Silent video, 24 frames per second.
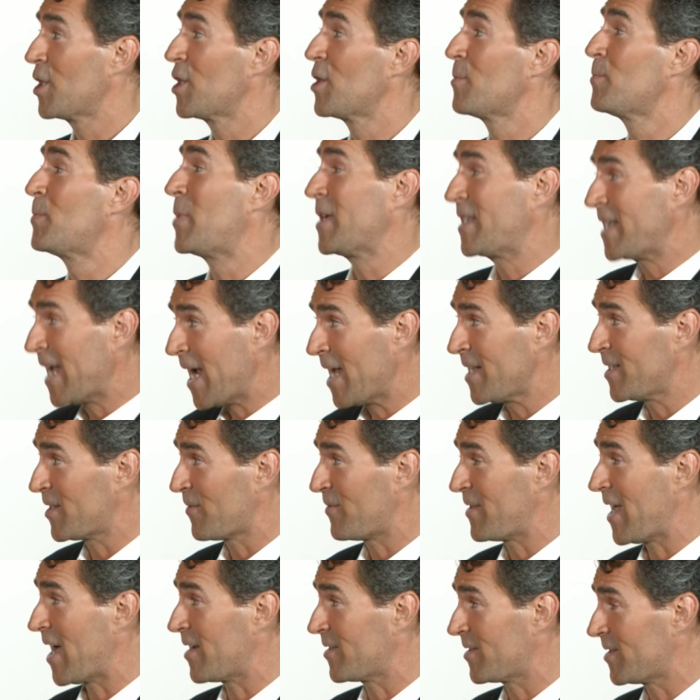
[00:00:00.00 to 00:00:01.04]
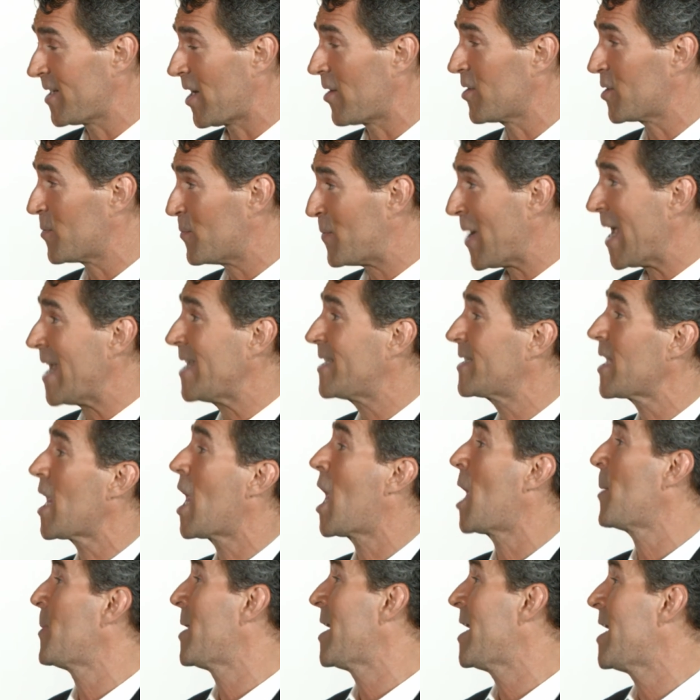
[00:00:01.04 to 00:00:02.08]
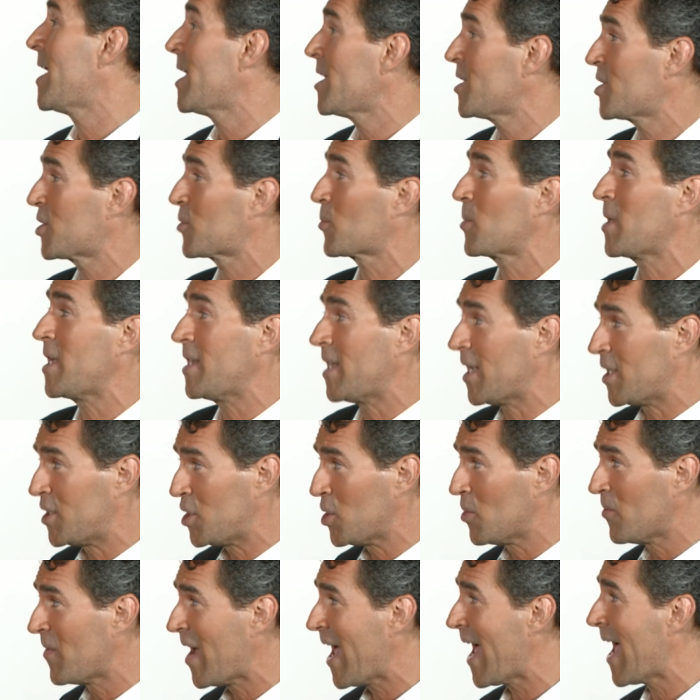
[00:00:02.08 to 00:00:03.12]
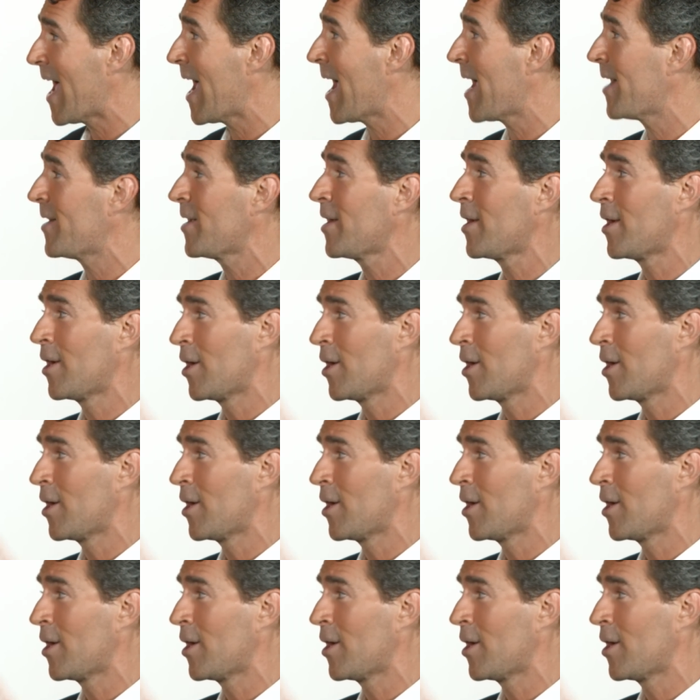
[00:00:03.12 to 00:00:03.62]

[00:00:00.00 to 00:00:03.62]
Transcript: but tens of thousands of dollars based on the history that you had